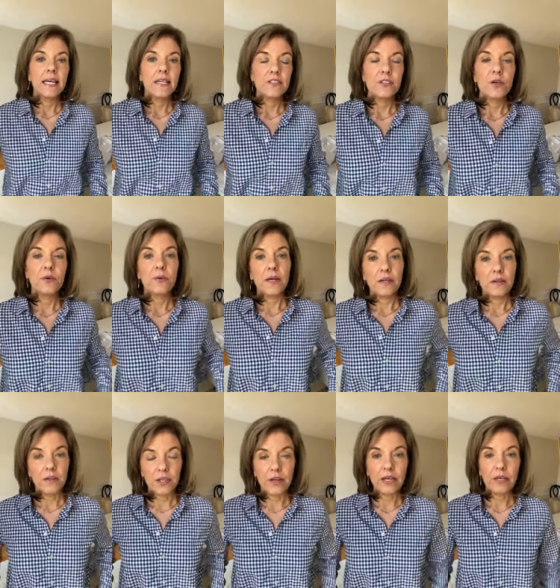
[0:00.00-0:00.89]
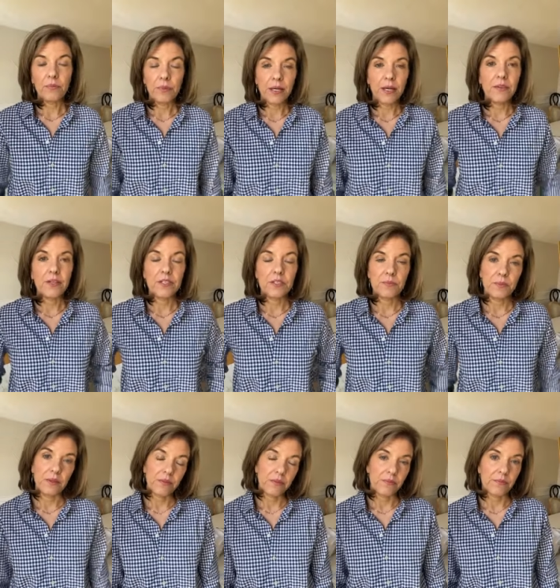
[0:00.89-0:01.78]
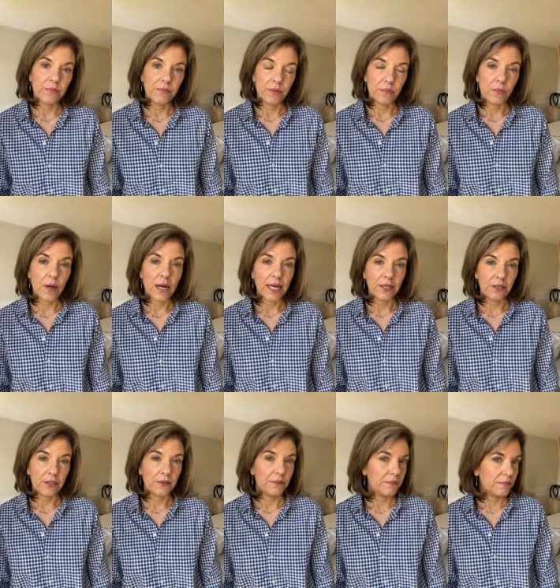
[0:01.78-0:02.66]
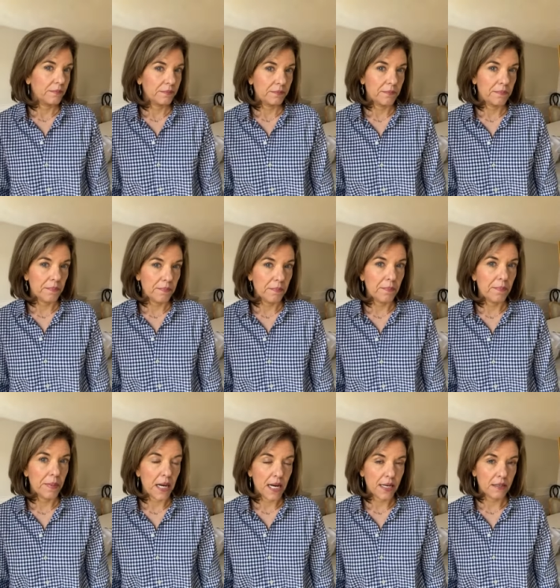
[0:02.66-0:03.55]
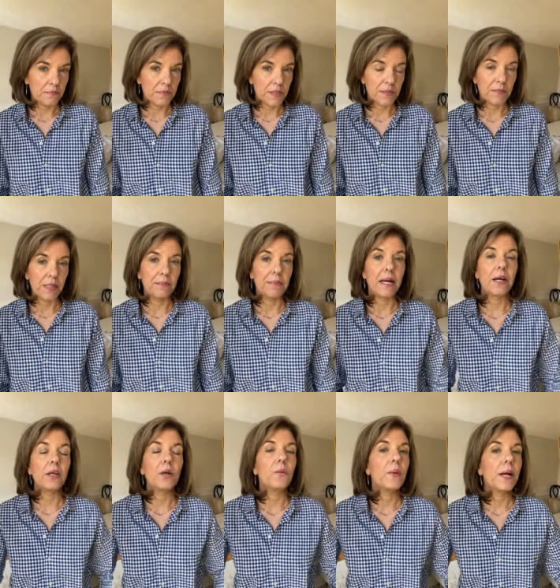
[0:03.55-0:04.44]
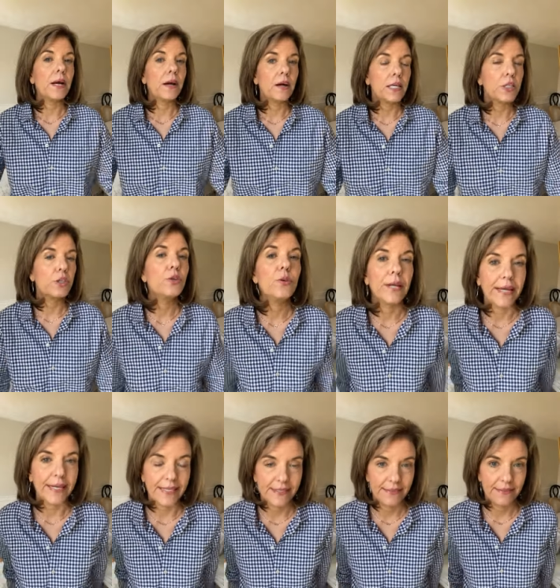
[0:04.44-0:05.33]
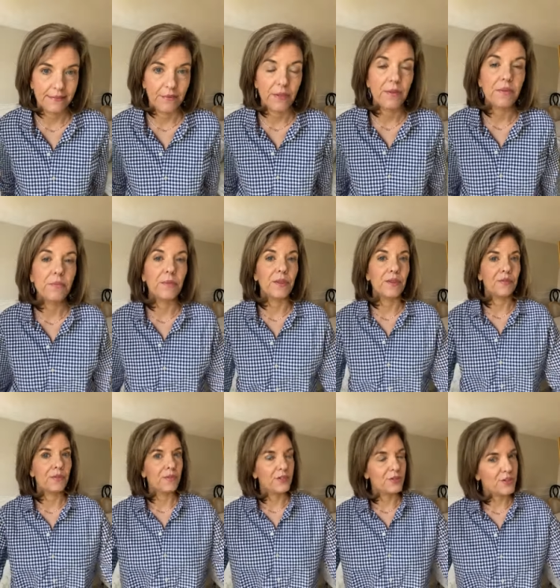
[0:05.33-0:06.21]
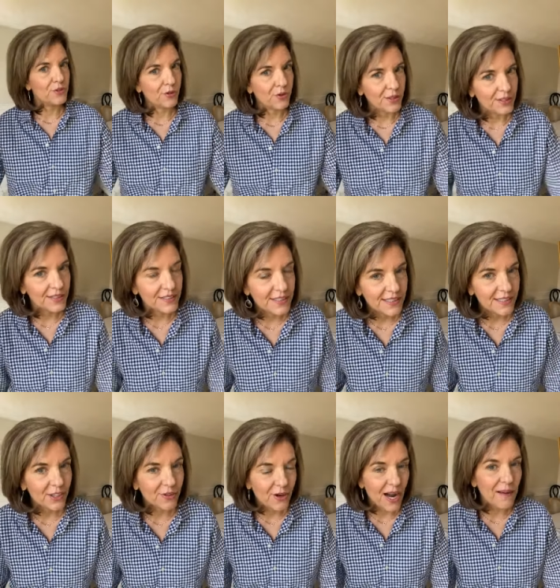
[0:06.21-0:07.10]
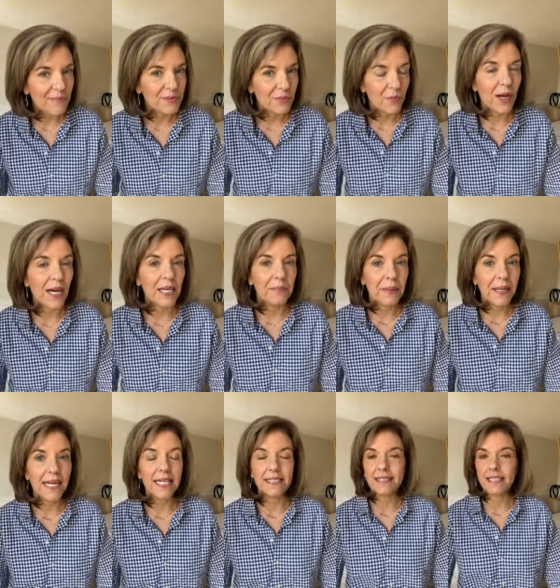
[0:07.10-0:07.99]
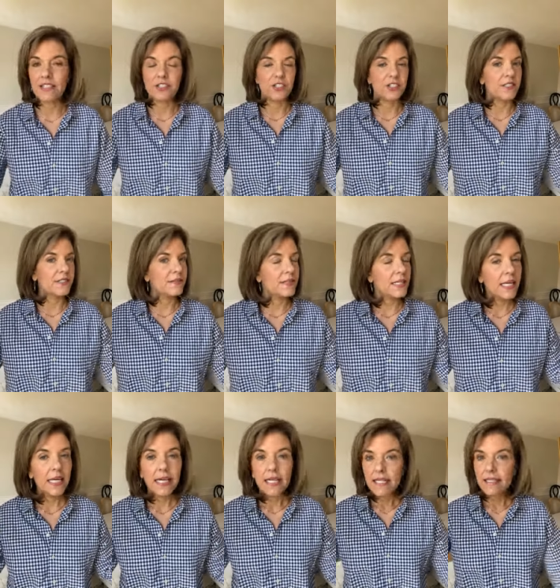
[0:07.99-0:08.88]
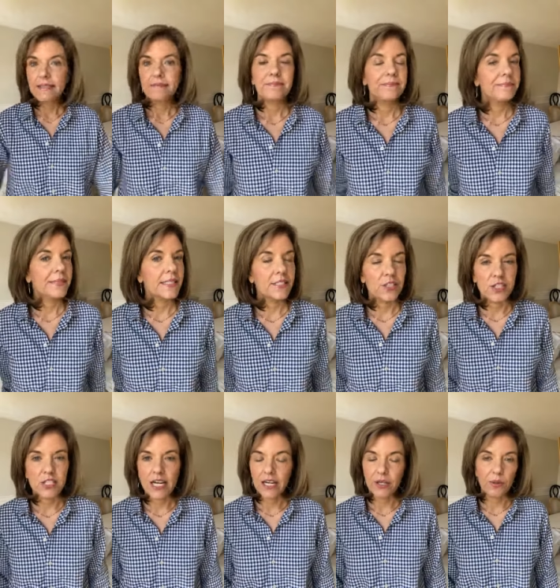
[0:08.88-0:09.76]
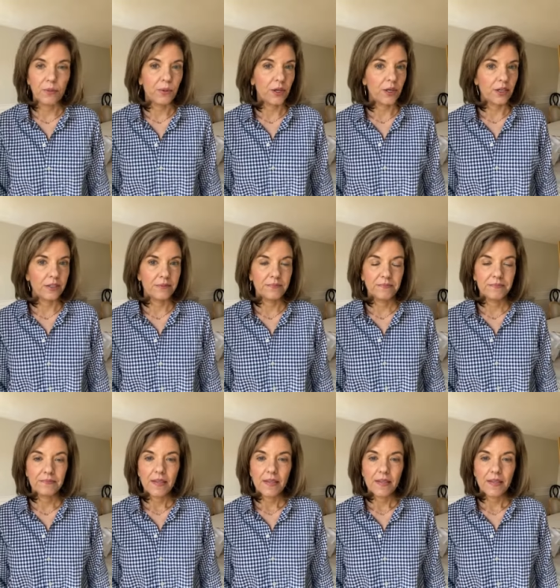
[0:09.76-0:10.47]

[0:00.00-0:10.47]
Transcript: So, you know, I could wear this with, with wider bottoms, but I'm not gonna wear a tunic with, with the short cropped wide pants. That's just, that's just not gonna work.